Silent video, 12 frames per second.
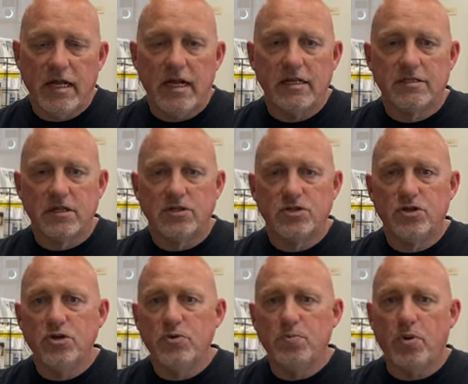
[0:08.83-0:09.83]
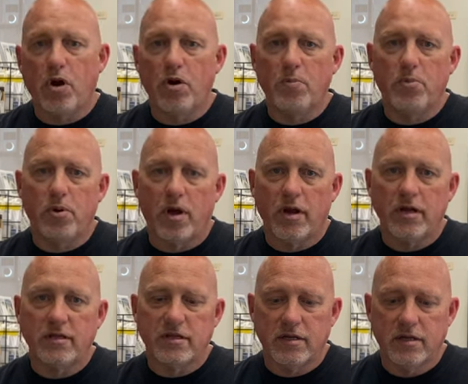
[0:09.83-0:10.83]
It's a two-part
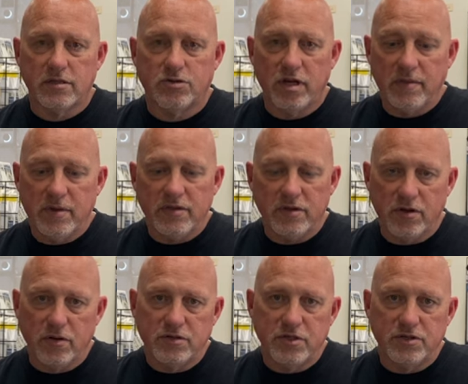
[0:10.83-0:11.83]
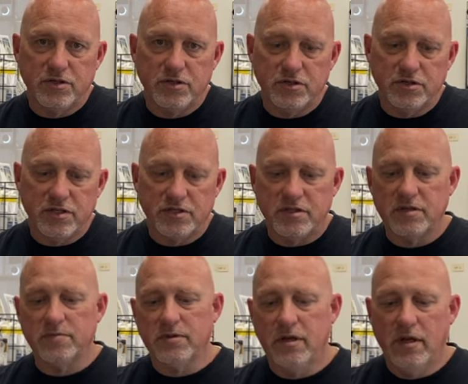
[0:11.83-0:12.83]
product treatment that goes into your
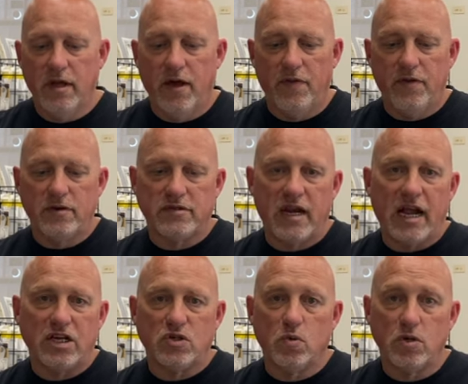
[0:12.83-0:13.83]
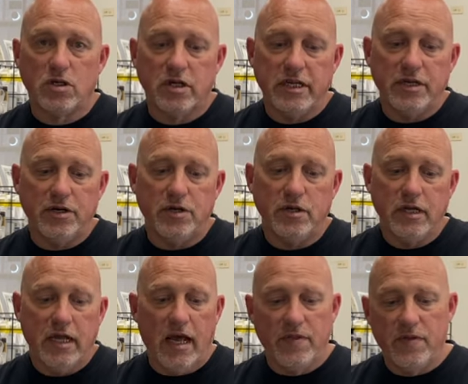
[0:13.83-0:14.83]
system. There's an actual cleaner,
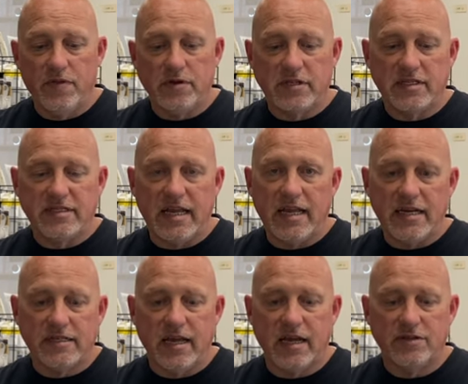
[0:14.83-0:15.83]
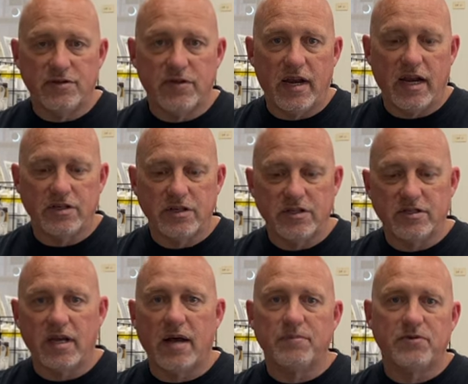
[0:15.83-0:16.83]
and then there's a sanitizer that actually
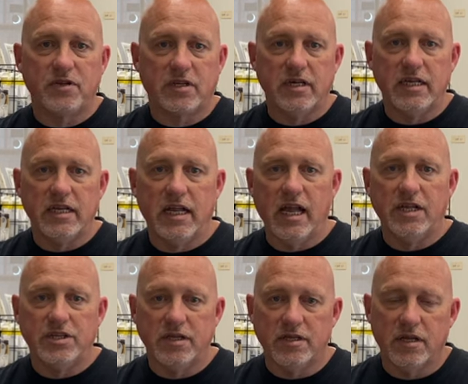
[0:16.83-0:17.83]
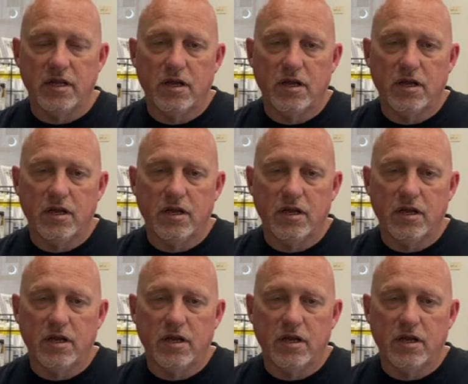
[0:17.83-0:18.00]
stops the cleaning agent.